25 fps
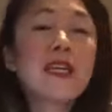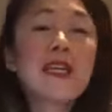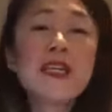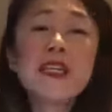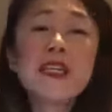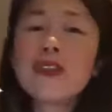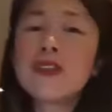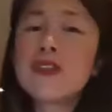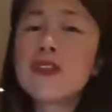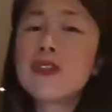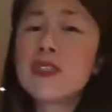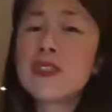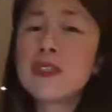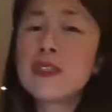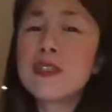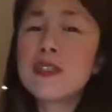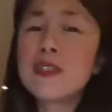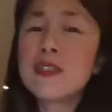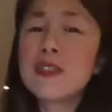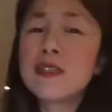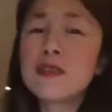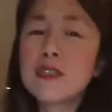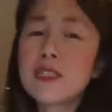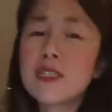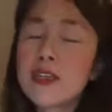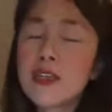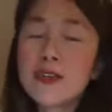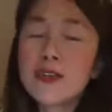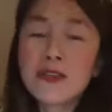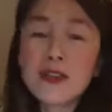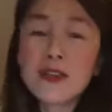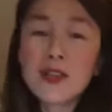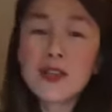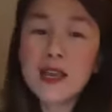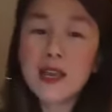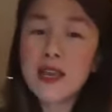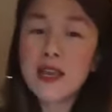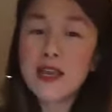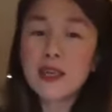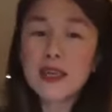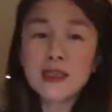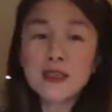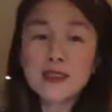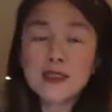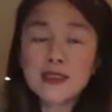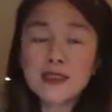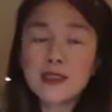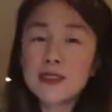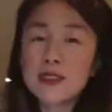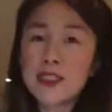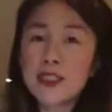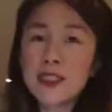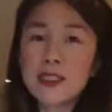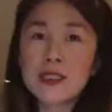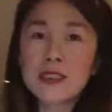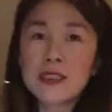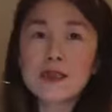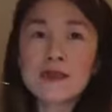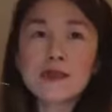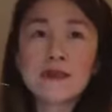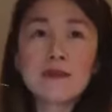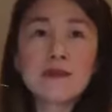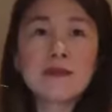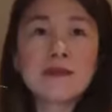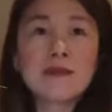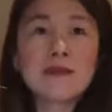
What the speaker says: So just sit here or lay here and just